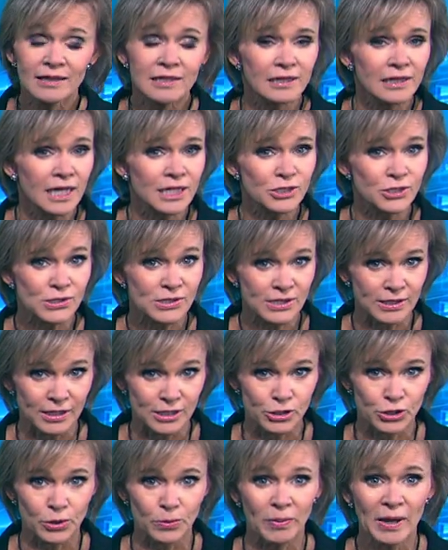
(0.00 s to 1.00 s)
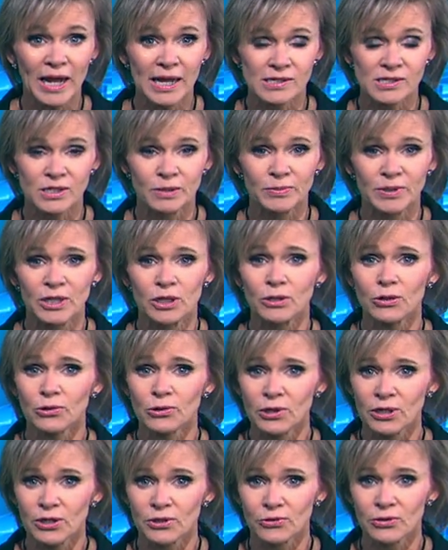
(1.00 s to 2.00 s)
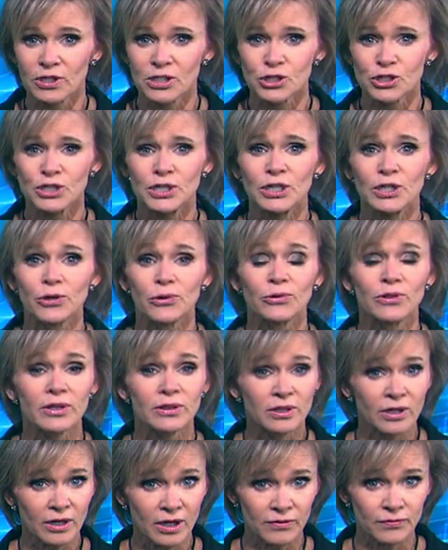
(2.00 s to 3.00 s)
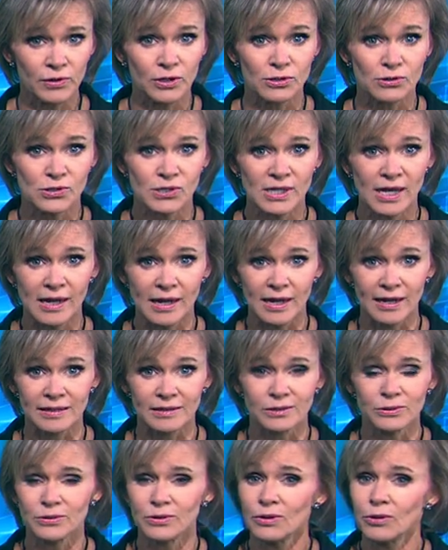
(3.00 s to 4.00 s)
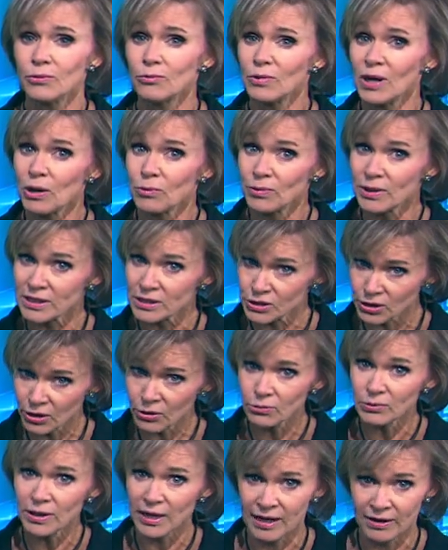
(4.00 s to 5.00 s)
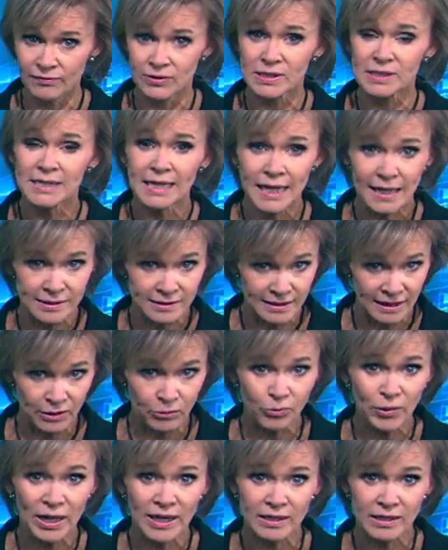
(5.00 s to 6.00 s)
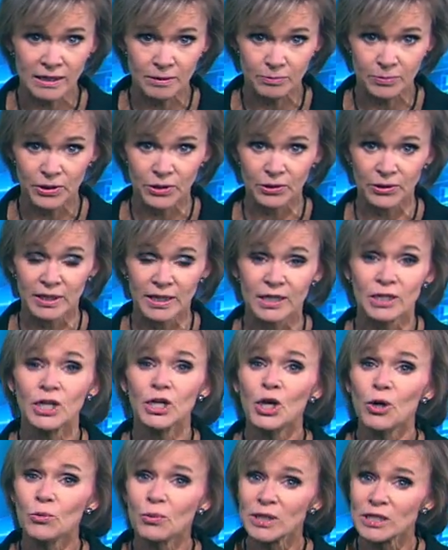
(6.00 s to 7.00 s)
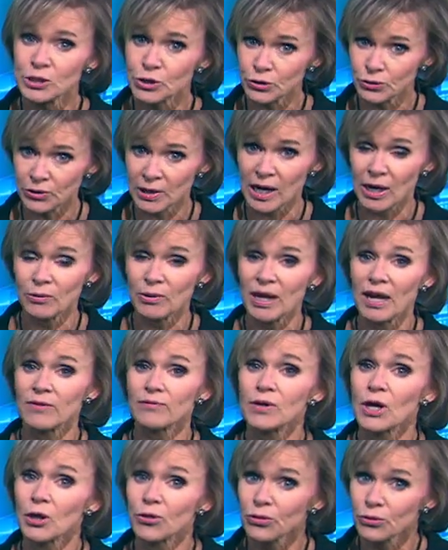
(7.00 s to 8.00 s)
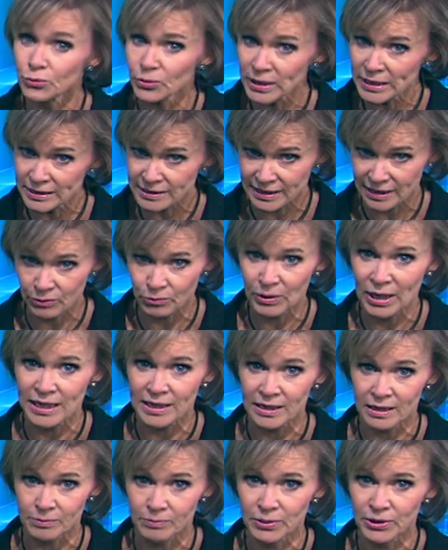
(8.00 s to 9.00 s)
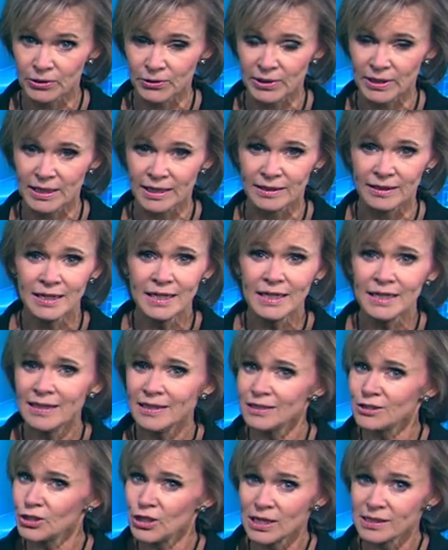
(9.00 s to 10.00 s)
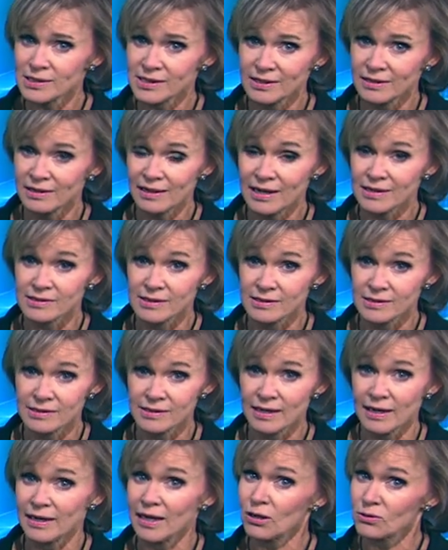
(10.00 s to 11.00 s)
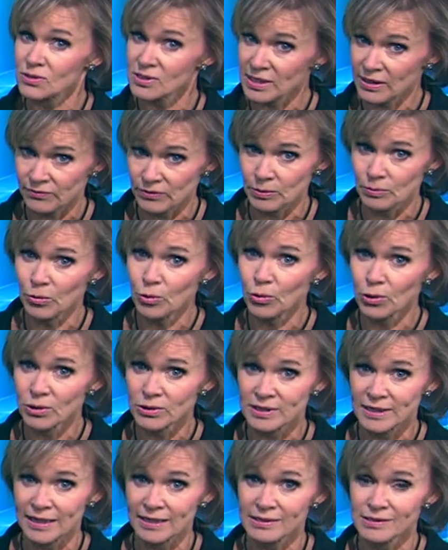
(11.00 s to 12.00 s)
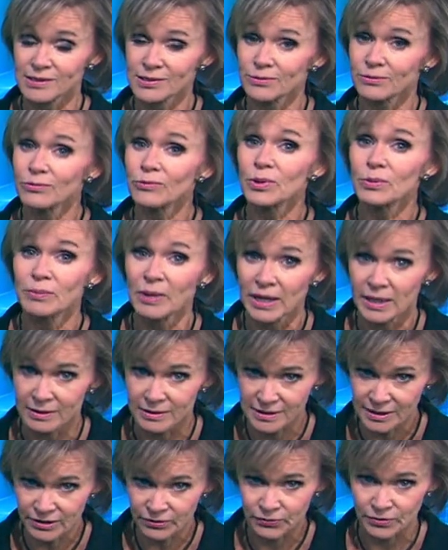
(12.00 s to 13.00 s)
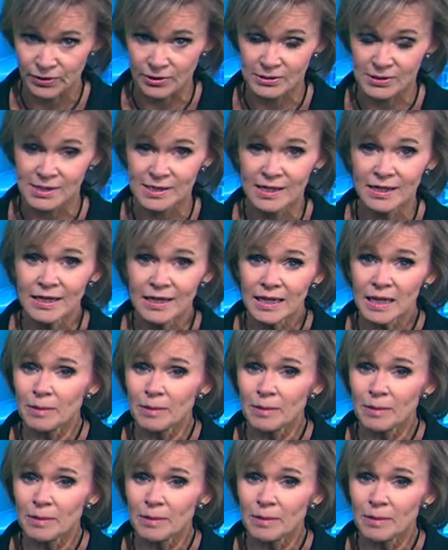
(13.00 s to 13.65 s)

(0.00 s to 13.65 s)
The legislature passed a bill earlier this year that the governor signed. While we don't have a 10 day waiting period, we do now have a three day waiting period. Johnston hasn't said how seven more days would make a difference.